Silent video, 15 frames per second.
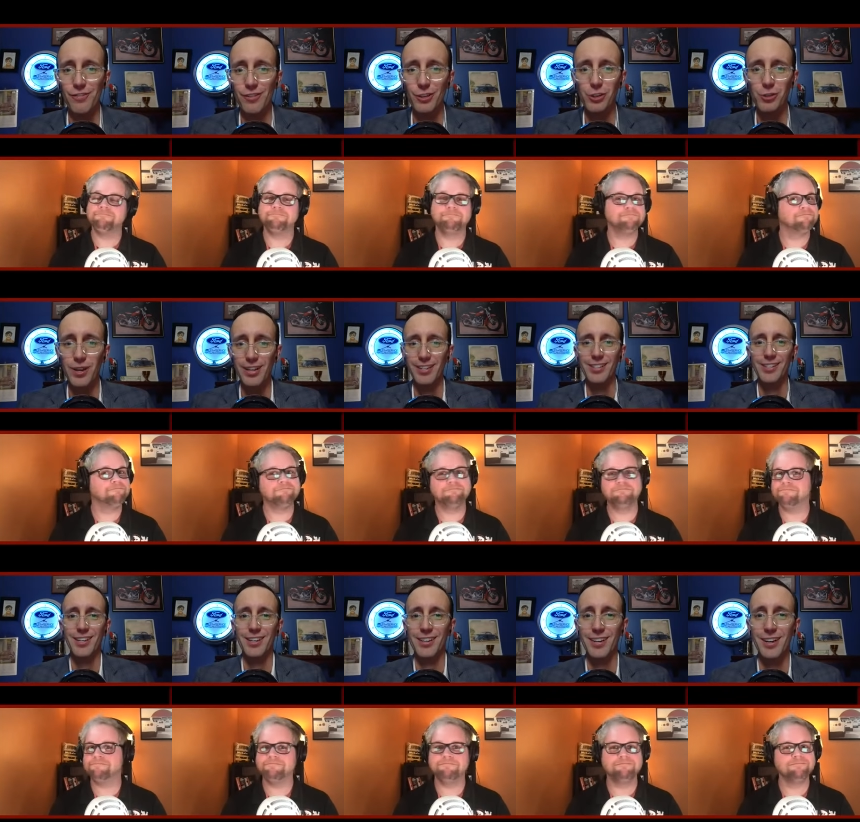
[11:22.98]
Speaker 1: it. Volkswagen
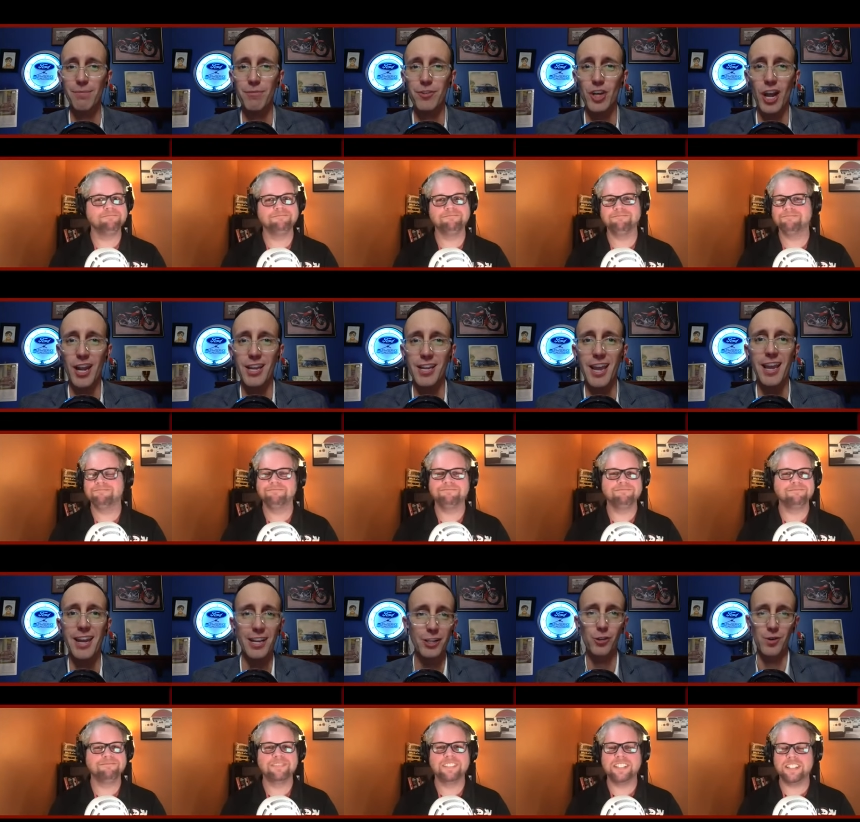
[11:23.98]
said a
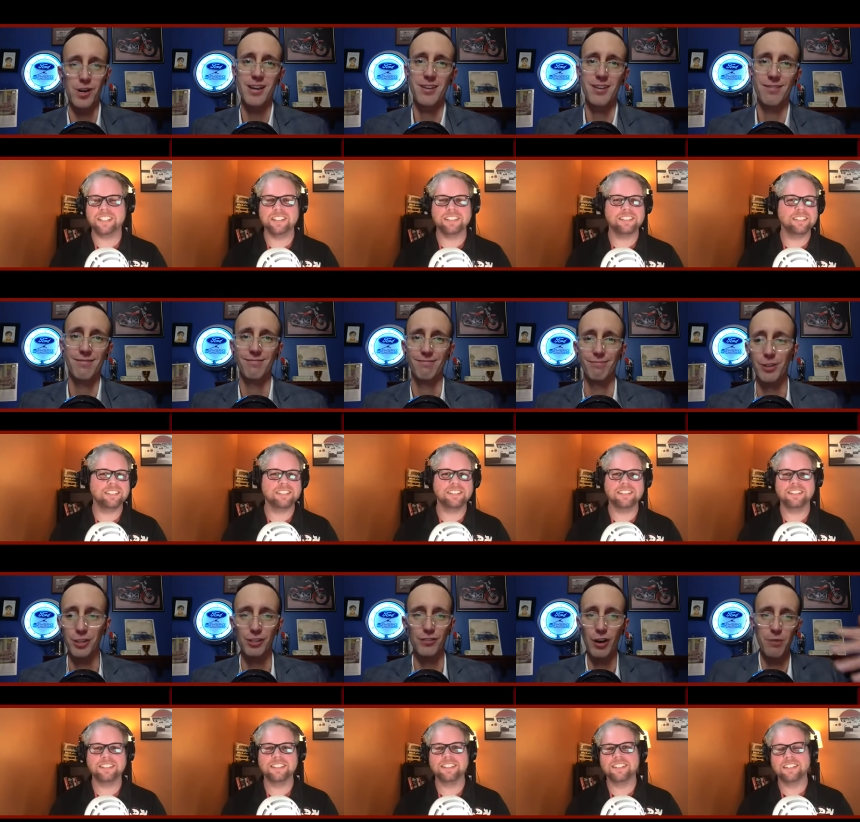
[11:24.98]
gigantic screen,
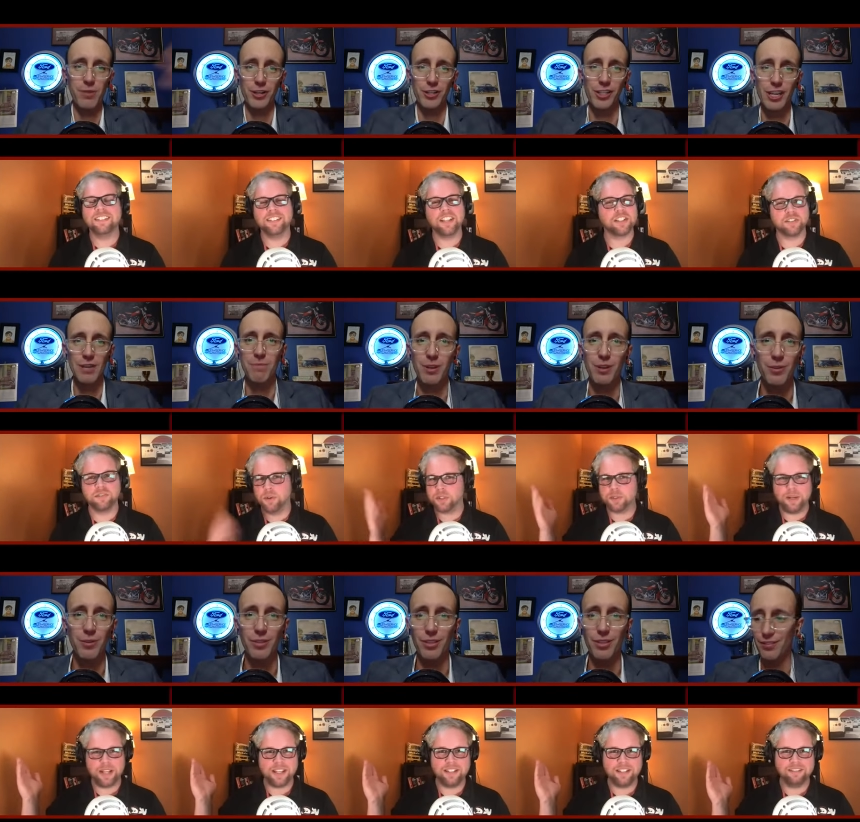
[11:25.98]
which is very much yes, in keeping
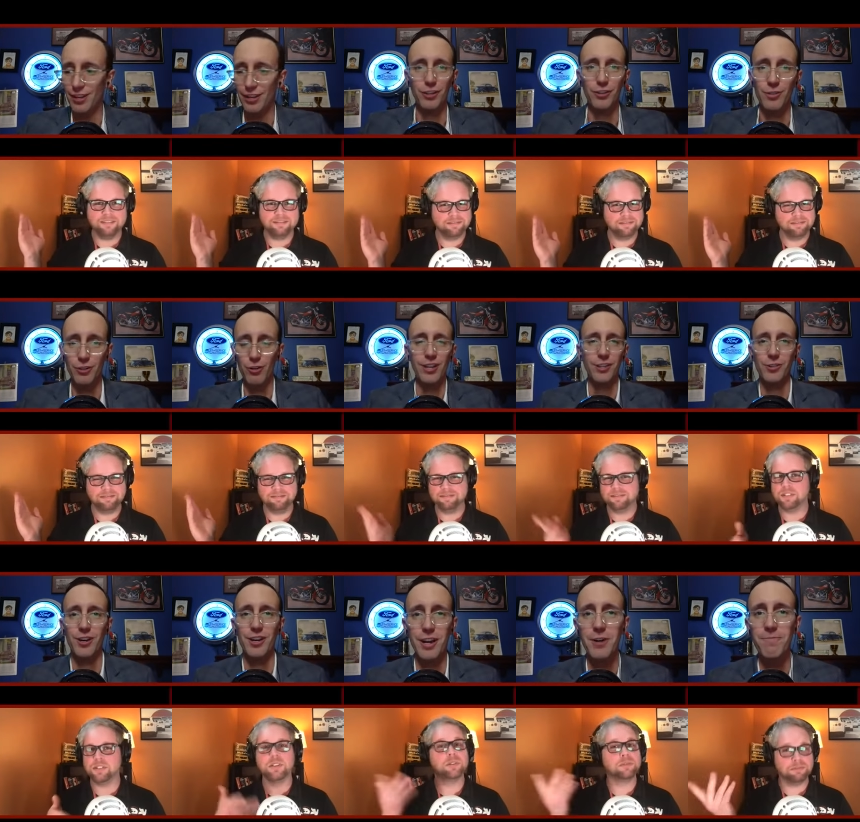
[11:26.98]
Volkswagen... with industry trends
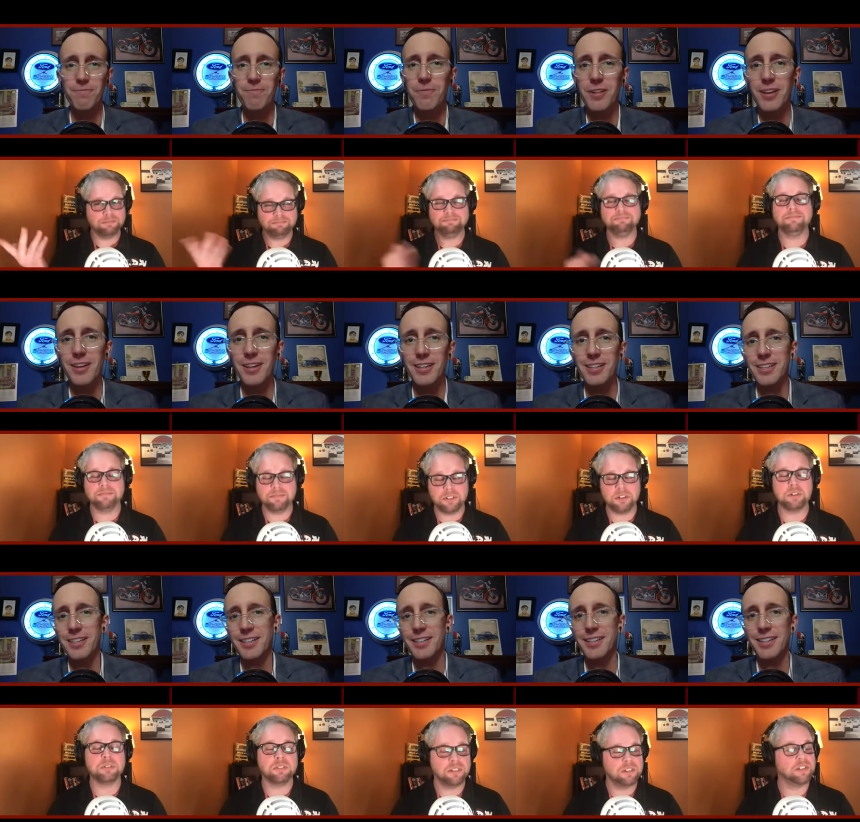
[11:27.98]
right now.
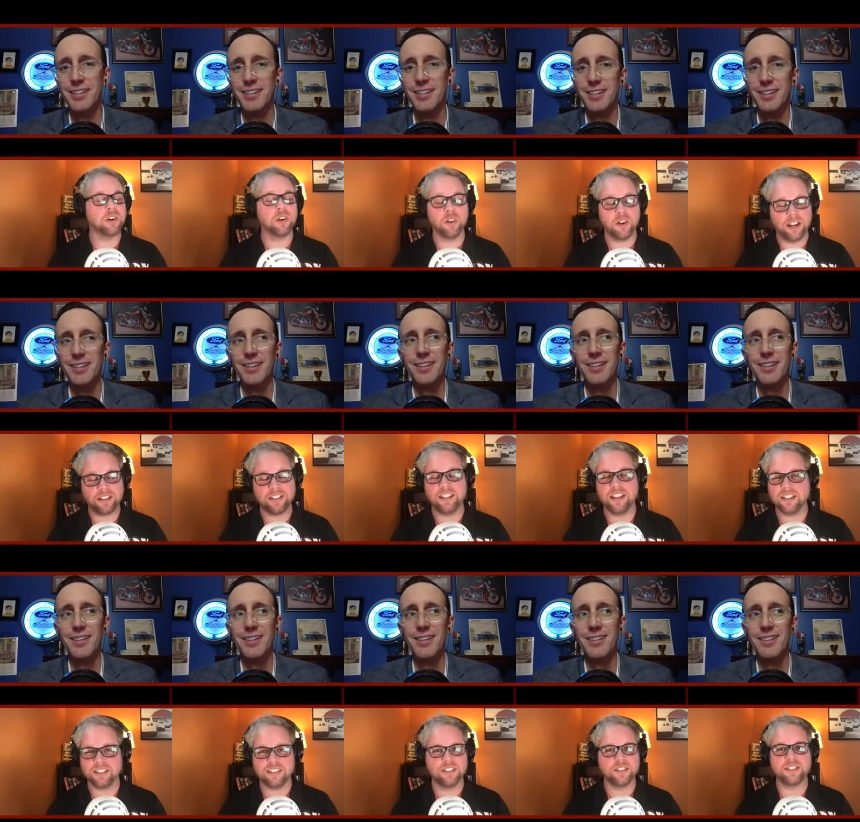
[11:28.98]
Speaker 2: Correct.
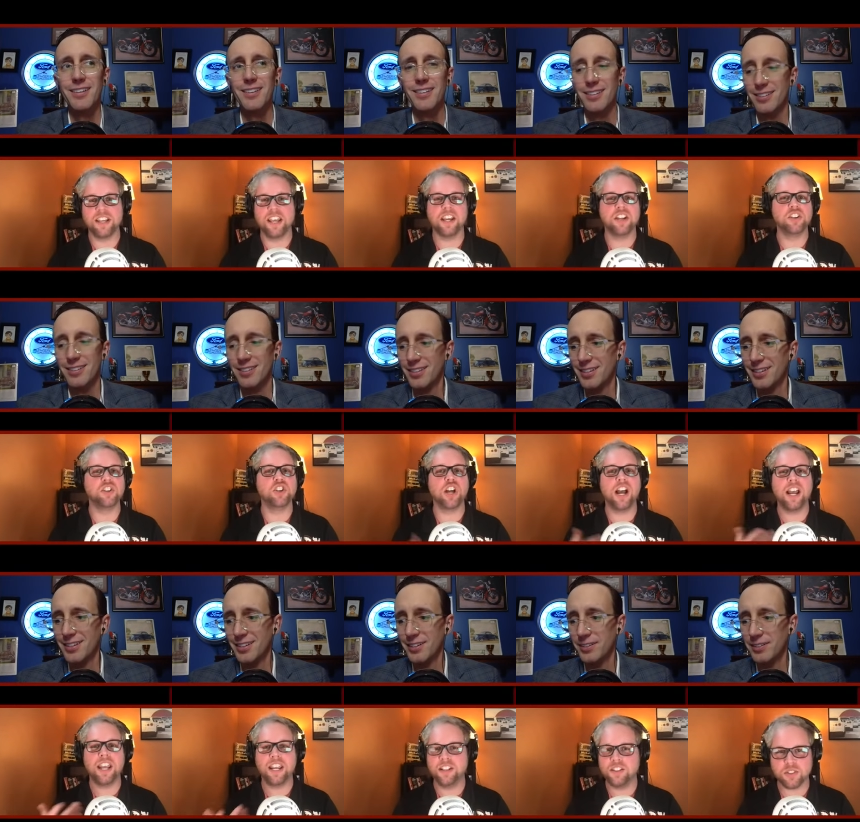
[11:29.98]
Yes, they're saying a
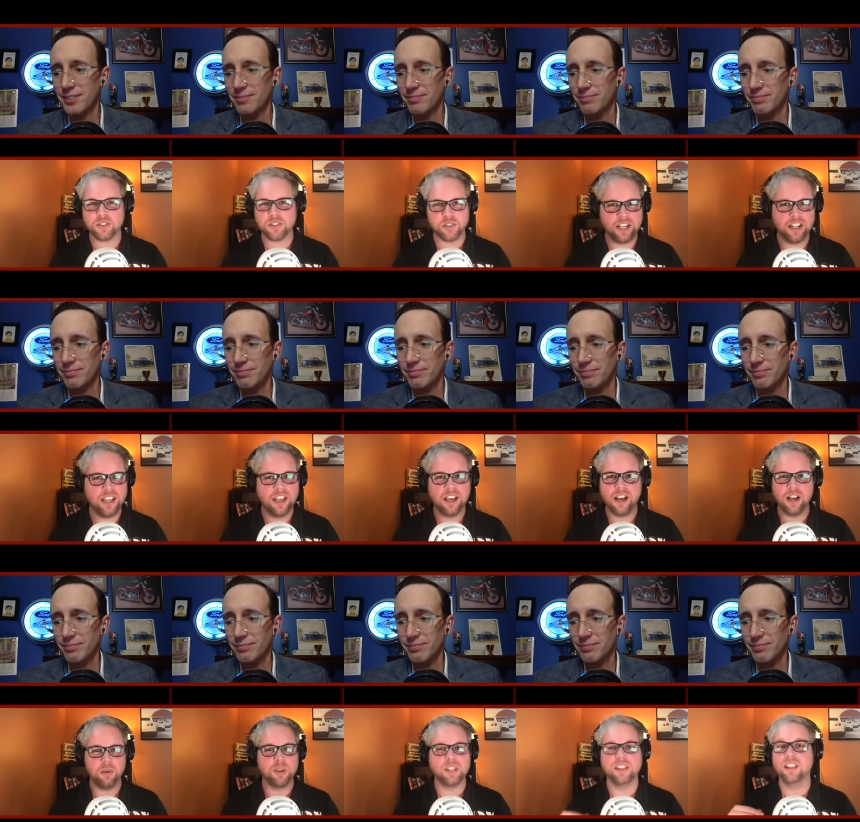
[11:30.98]
giant screen.
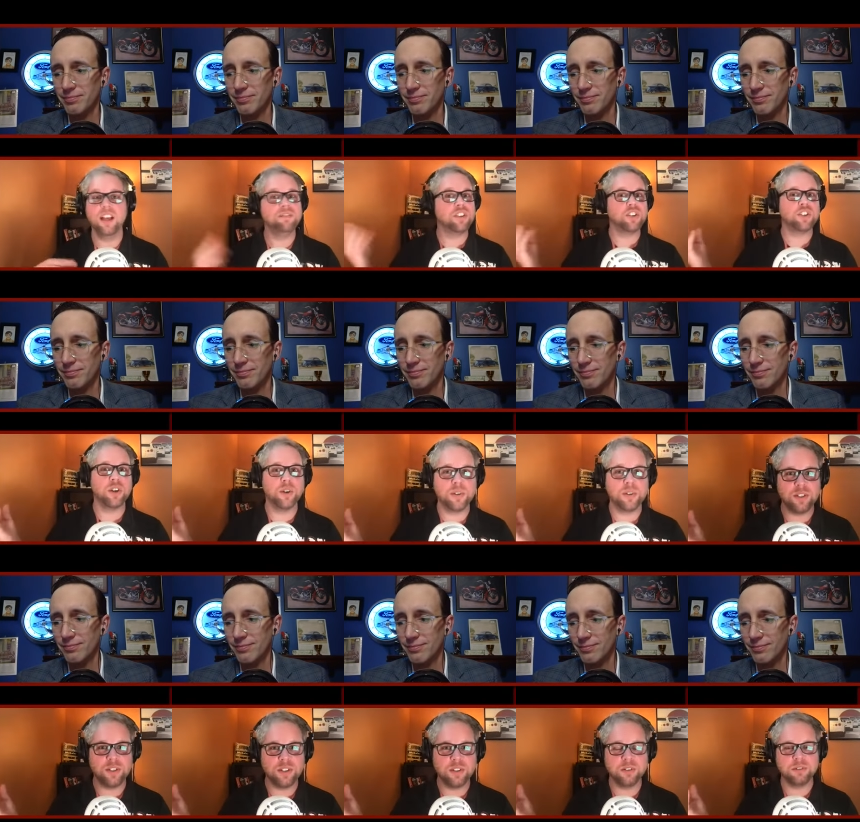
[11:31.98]
Uh, we'd love to show it
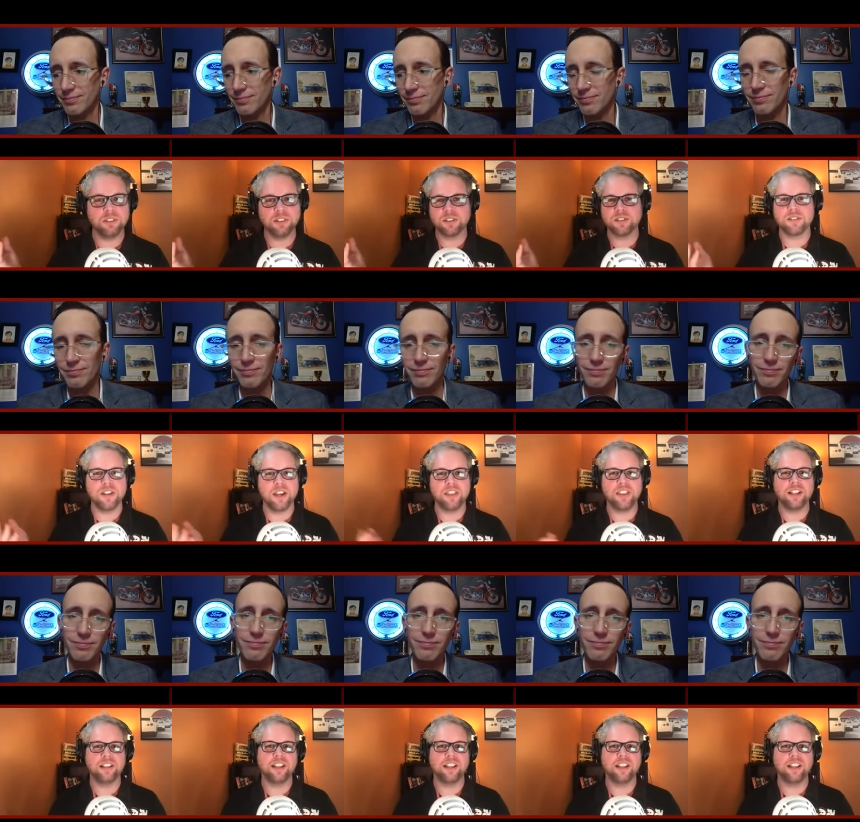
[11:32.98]
to you. There's nothing